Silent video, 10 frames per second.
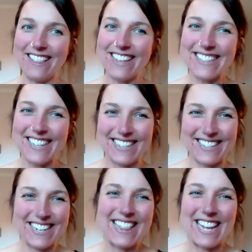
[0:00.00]
these
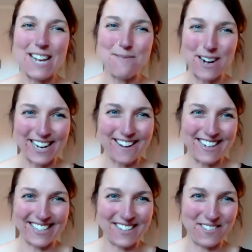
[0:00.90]
and think about it in
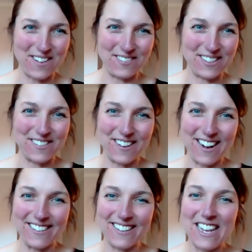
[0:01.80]
context of your own school
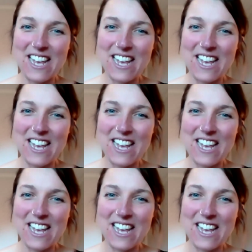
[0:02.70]
garden.